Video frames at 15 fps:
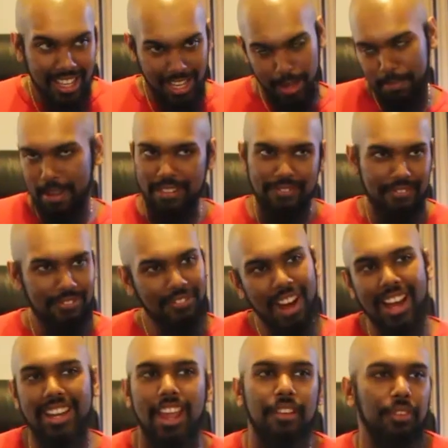It'd be
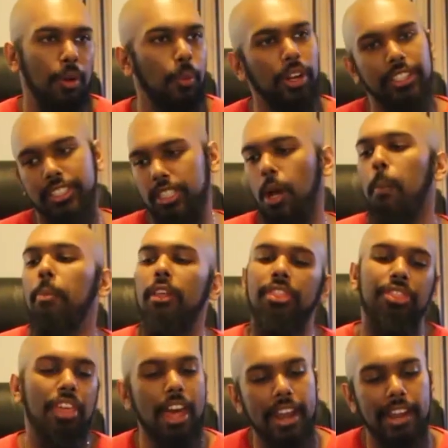funny if it weren't so
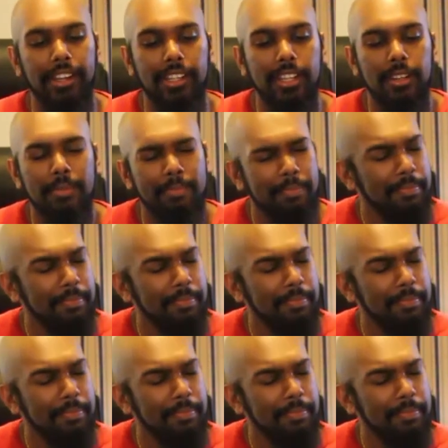pathetic.